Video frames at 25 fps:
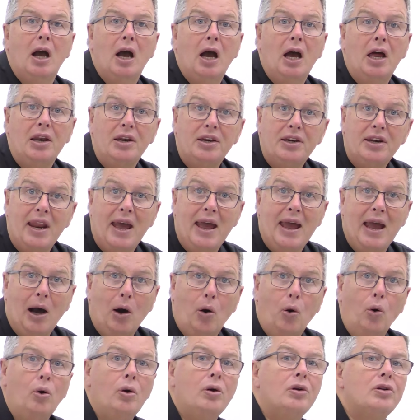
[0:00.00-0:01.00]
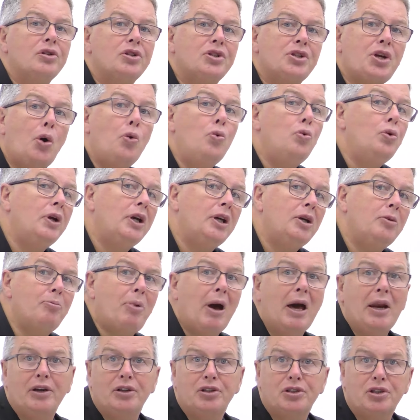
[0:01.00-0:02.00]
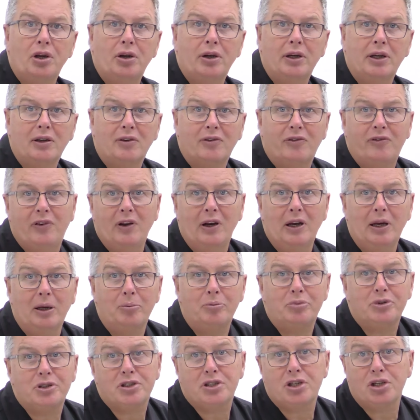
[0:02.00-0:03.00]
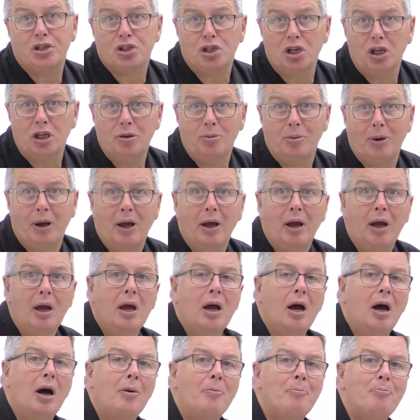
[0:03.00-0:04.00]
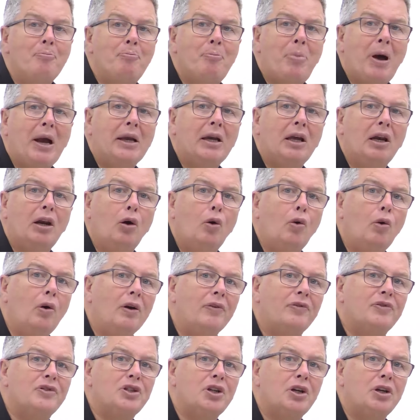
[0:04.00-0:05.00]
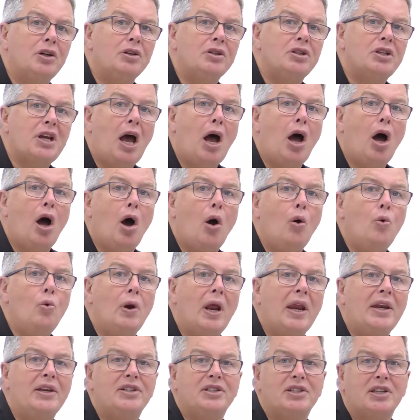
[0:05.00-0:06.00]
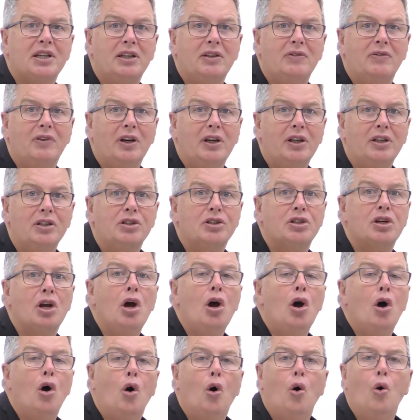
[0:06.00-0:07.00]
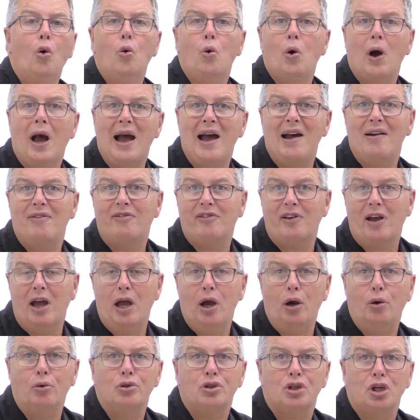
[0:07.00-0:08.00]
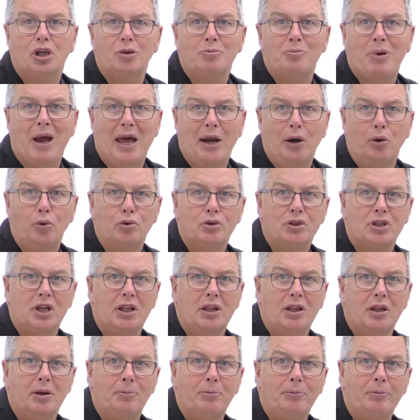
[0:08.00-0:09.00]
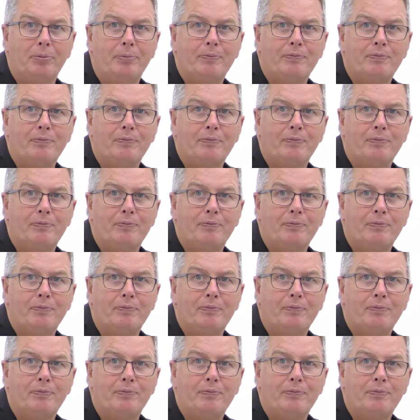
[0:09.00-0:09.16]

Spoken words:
And now Sony, Panasonic, Philips, Toshiba and Bang & Olufsen's OLED TVs all have LG panels in them.